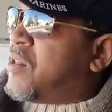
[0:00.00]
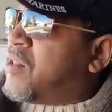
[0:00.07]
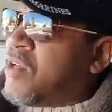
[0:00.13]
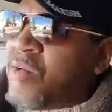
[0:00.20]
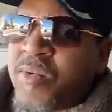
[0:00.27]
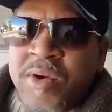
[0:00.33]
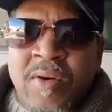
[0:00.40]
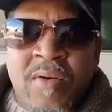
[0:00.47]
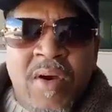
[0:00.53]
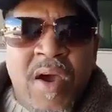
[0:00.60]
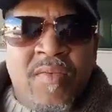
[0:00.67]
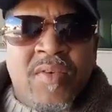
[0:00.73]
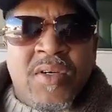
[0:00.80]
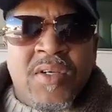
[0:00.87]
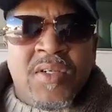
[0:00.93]
think we're gonna
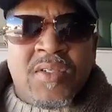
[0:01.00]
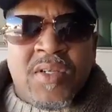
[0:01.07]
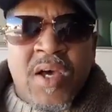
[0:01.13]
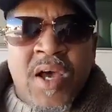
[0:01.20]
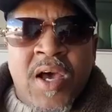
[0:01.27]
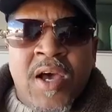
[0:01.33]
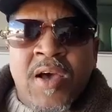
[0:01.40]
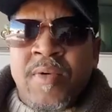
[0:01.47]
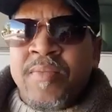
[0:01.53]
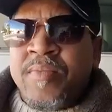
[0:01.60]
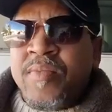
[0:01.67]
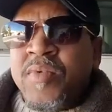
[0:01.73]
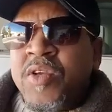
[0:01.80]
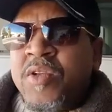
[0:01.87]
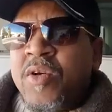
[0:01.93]
have a good time,
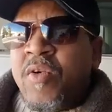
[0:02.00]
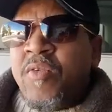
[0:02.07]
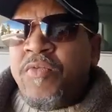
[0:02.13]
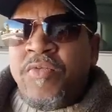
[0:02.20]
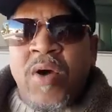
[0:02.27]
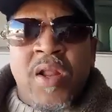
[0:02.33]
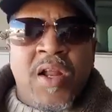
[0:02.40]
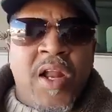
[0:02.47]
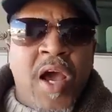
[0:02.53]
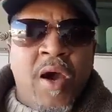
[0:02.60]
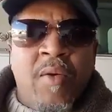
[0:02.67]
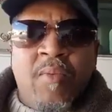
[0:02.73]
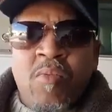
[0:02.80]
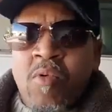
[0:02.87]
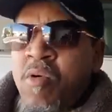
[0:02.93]
finding
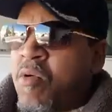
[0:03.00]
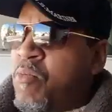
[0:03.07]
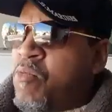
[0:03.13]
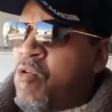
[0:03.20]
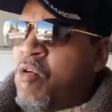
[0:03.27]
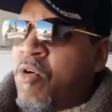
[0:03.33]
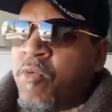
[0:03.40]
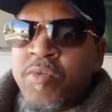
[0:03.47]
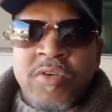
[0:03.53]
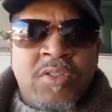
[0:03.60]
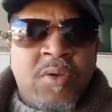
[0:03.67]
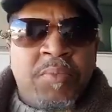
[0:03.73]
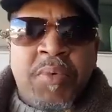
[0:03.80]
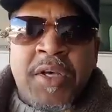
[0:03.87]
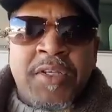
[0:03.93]
out more and more what's the
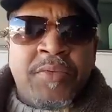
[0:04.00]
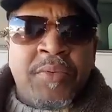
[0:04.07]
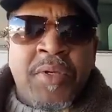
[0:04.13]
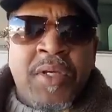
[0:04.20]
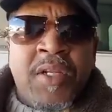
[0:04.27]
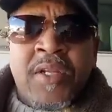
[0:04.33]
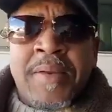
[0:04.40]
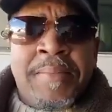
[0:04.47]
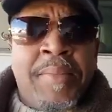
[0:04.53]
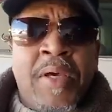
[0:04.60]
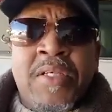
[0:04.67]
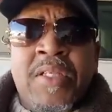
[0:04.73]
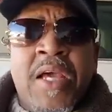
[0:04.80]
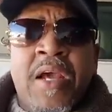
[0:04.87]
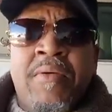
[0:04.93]
best weed in the
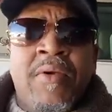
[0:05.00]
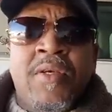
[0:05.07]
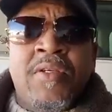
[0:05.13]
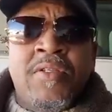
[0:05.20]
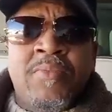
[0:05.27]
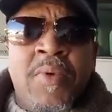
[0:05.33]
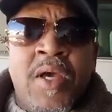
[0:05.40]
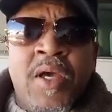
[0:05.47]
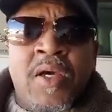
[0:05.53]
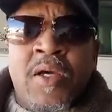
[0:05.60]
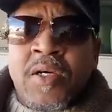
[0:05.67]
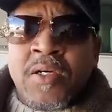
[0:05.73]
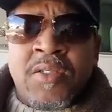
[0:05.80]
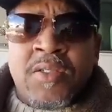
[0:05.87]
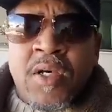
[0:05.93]
best areas, man.
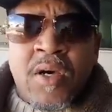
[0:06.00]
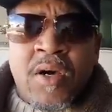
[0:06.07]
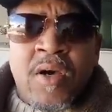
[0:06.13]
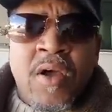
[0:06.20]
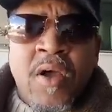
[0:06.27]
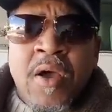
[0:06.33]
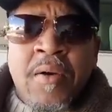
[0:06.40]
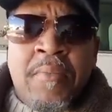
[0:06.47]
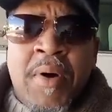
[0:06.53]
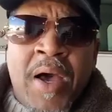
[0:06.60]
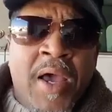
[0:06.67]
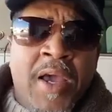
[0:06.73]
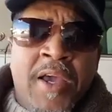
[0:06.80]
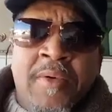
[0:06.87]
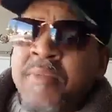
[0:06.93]
Cause
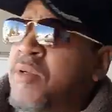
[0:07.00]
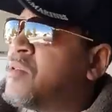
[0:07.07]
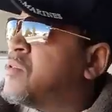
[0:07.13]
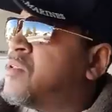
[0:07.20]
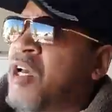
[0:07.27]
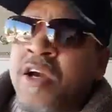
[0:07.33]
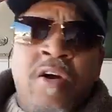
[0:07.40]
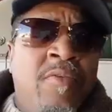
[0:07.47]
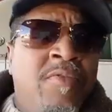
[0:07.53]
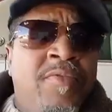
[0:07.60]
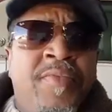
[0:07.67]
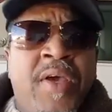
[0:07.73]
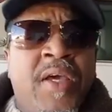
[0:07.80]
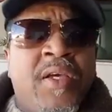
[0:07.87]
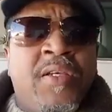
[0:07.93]
my aim is to take over
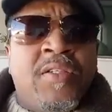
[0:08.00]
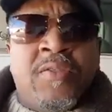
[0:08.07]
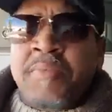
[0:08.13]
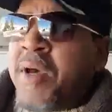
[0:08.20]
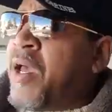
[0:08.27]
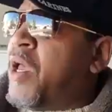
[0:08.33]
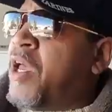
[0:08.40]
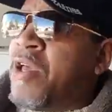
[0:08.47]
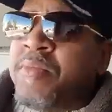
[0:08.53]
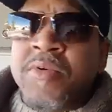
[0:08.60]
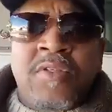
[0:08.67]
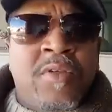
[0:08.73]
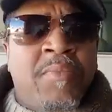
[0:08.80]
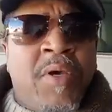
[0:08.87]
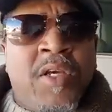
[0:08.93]
Vegas. My aim is
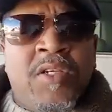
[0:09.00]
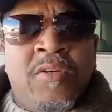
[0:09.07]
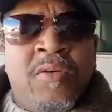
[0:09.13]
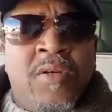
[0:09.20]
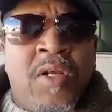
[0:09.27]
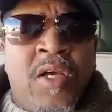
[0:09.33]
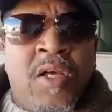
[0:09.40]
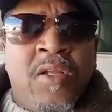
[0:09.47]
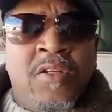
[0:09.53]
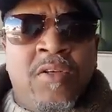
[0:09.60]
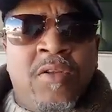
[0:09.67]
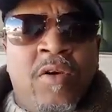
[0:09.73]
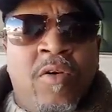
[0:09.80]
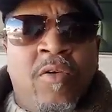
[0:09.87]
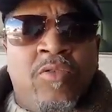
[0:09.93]
to make sure that
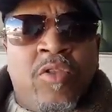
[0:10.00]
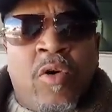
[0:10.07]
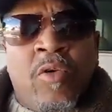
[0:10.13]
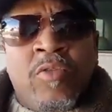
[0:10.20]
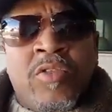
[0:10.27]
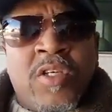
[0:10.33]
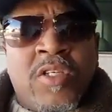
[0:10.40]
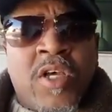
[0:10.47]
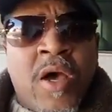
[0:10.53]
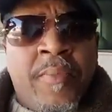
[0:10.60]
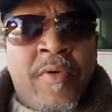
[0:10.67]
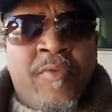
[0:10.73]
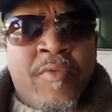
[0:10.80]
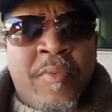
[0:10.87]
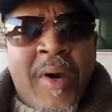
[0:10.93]
those that's
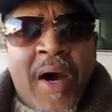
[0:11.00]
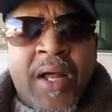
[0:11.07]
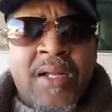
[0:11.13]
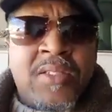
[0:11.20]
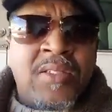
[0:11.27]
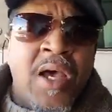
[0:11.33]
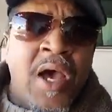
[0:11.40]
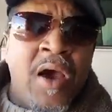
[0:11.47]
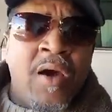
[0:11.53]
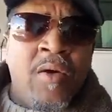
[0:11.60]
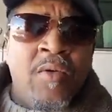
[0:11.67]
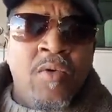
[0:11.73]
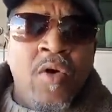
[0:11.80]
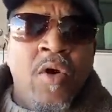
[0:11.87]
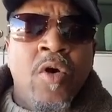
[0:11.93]
coming from out of
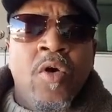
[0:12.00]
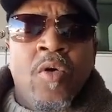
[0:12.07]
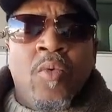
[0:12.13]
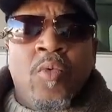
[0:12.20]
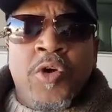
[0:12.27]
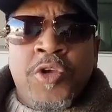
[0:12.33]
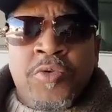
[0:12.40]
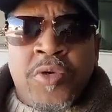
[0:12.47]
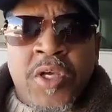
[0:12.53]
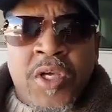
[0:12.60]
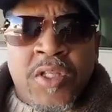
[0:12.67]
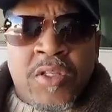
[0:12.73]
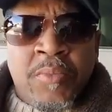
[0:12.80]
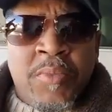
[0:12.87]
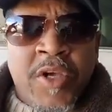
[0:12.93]
town, where you can
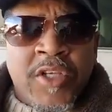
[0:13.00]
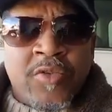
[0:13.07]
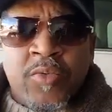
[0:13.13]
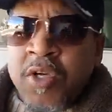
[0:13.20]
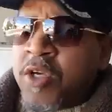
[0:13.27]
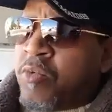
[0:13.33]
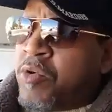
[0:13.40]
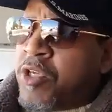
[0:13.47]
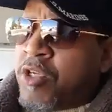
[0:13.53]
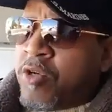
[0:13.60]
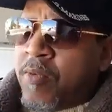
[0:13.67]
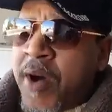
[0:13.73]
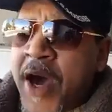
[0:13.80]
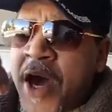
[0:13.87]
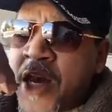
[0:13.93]
get the best weed where you
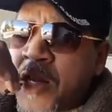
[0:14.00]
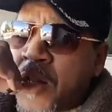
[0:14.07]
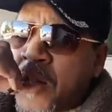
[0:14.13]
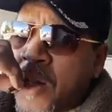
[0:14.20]
at.